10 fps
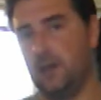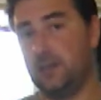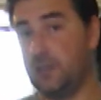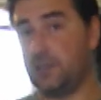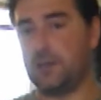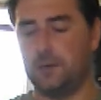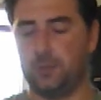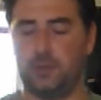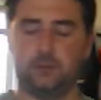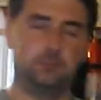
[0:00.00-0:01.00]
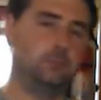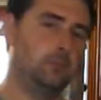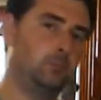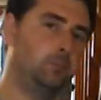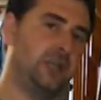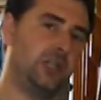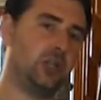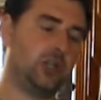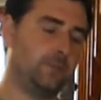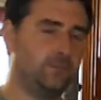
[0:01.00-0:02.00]
Dish soap,
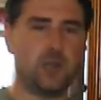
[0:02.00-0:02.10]
bleach,